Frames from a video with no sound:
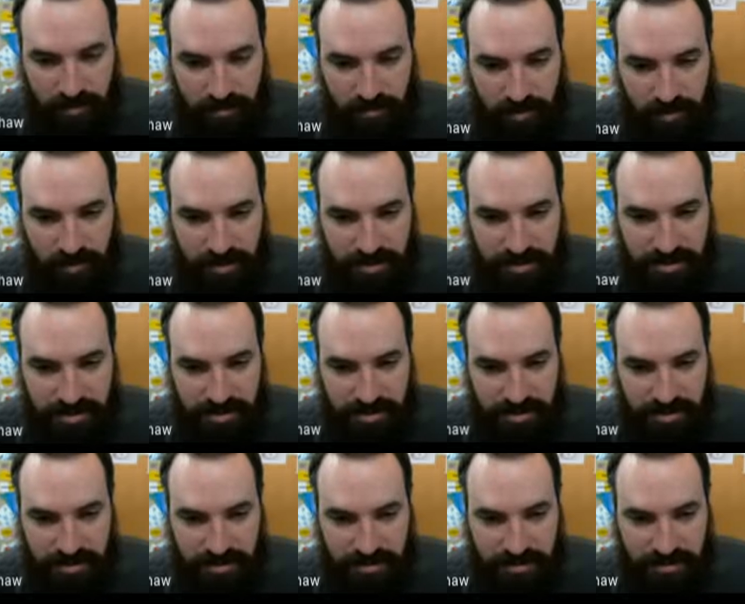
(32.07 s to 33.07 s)

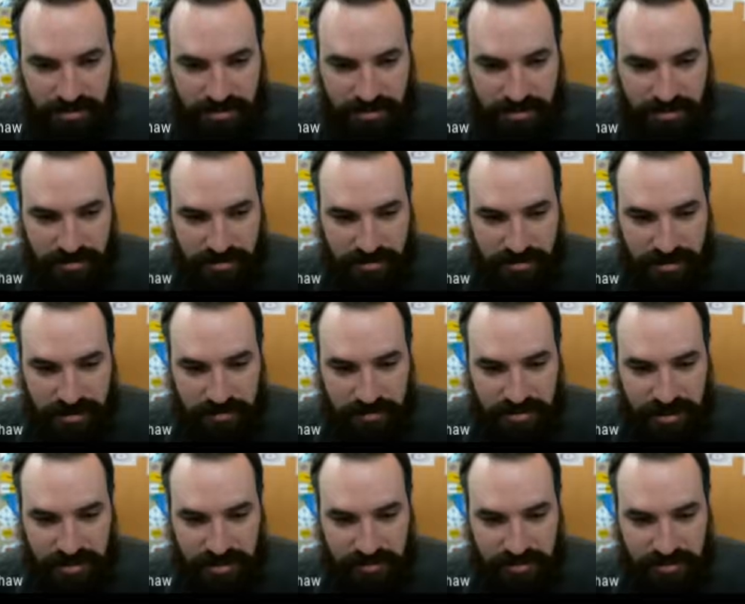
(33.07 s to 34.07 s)
Which
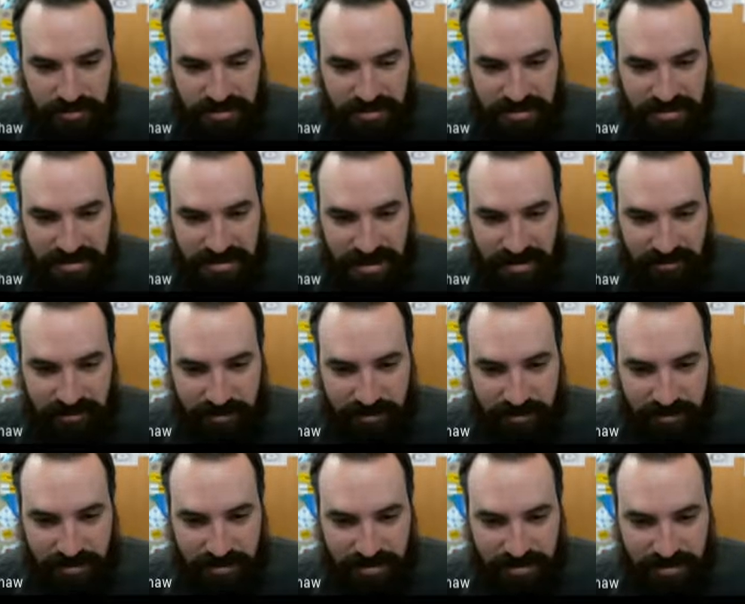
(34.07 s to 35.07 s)
sometimes you can save it
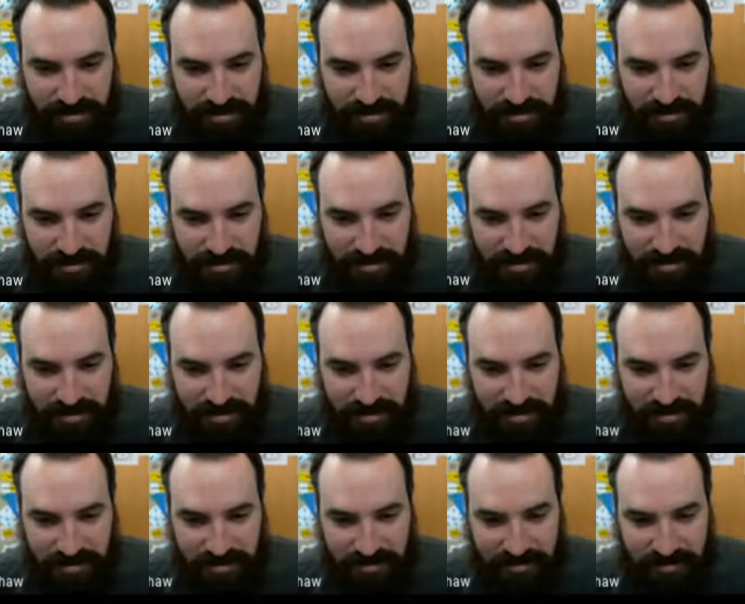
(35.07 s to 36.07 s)
by just doing like
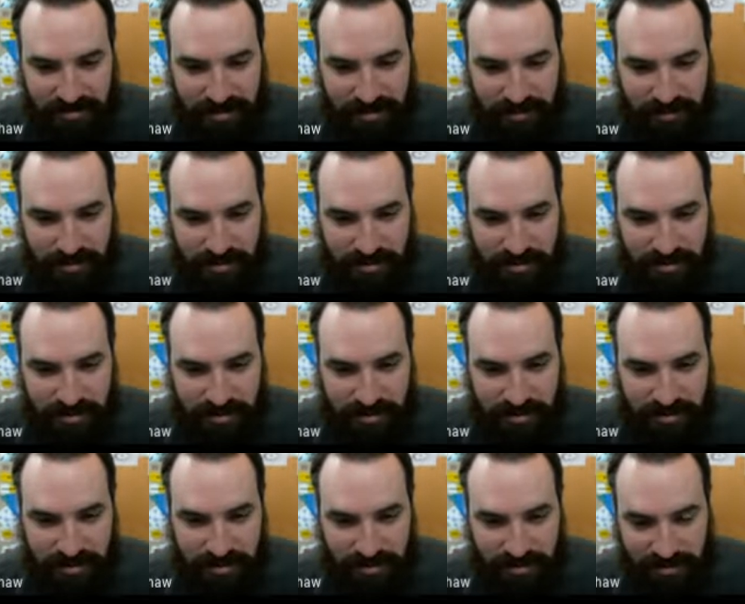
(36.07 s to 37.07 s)
a flip
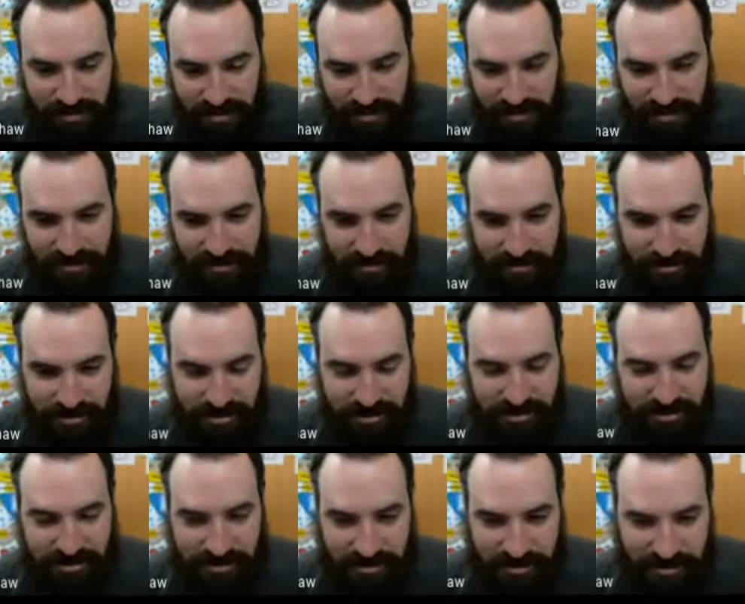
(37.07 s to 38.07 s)
maneuver,
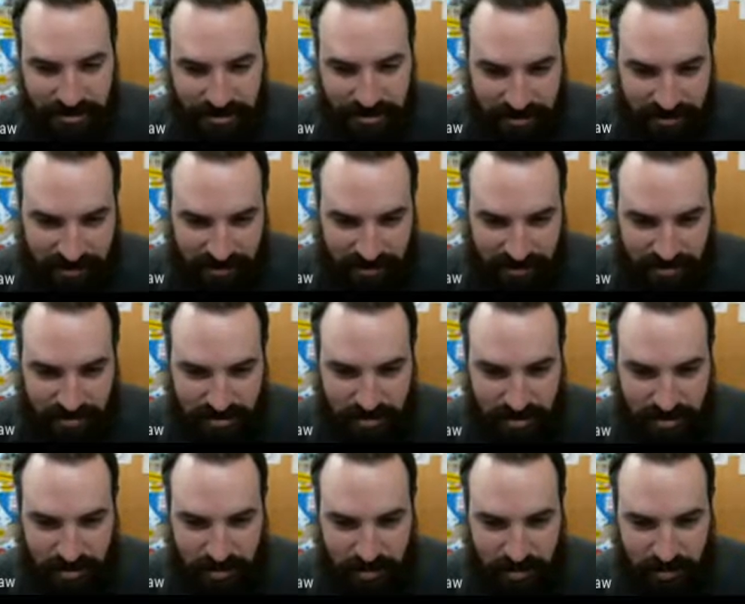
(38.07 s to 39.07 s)
which looks
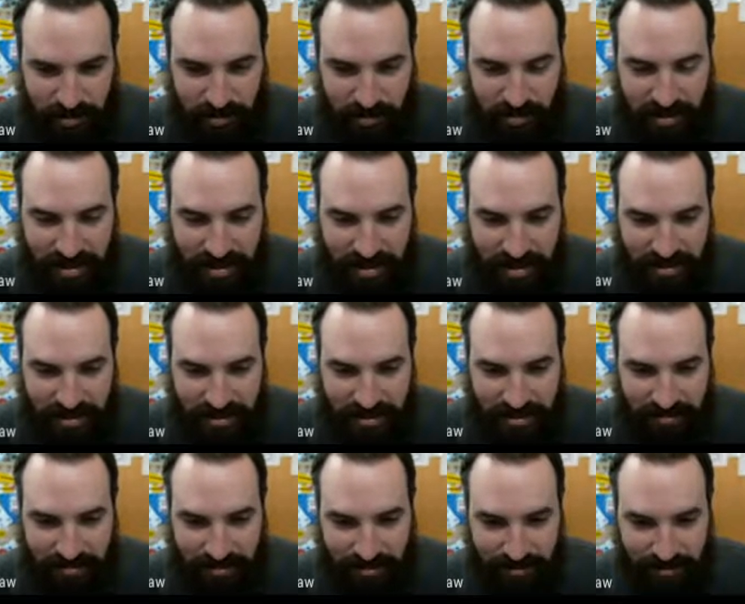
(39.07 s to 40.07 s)
super cool. Hey, I did a
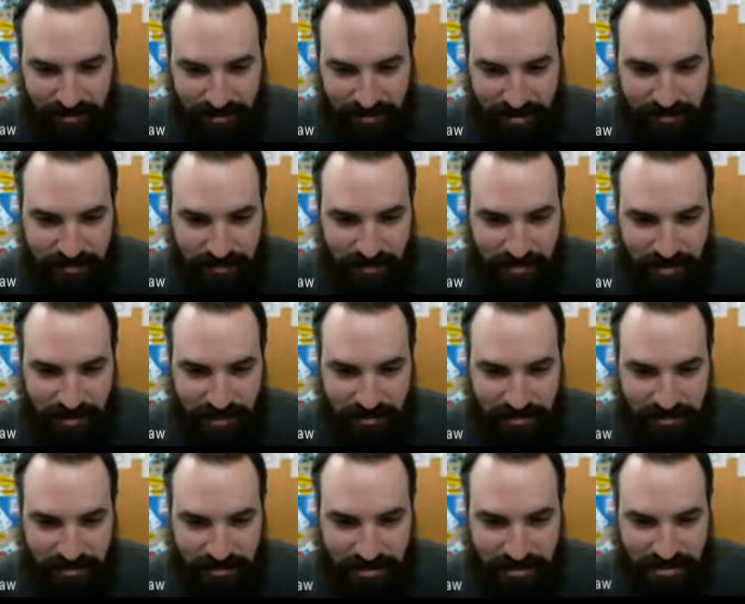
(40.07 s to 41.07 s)
front flip while I
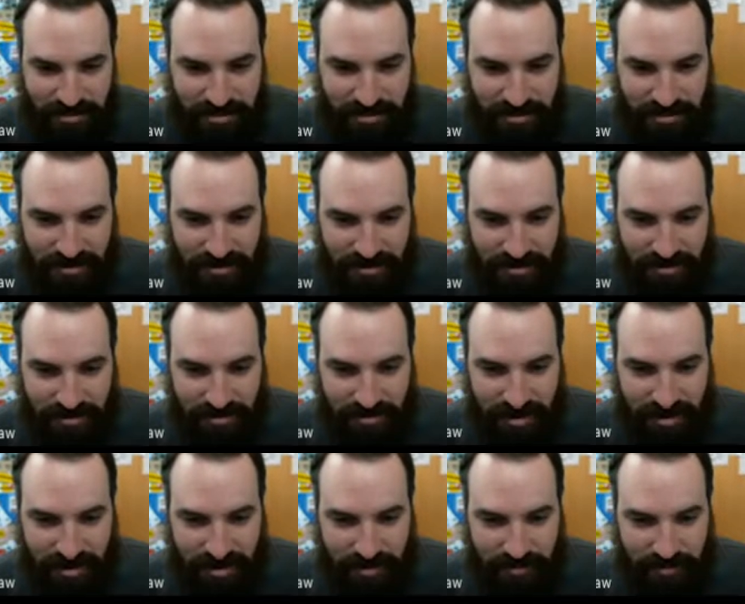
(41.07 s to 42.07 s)
was launching a
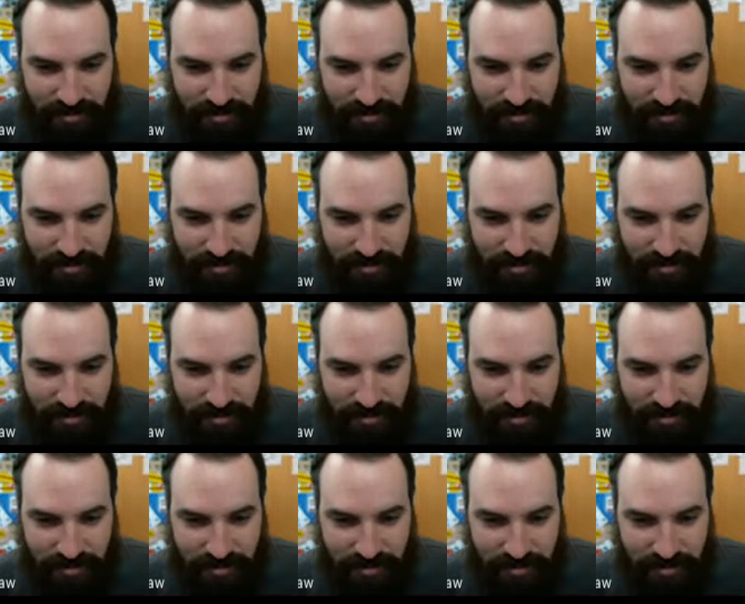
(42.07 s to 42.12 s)
rocket,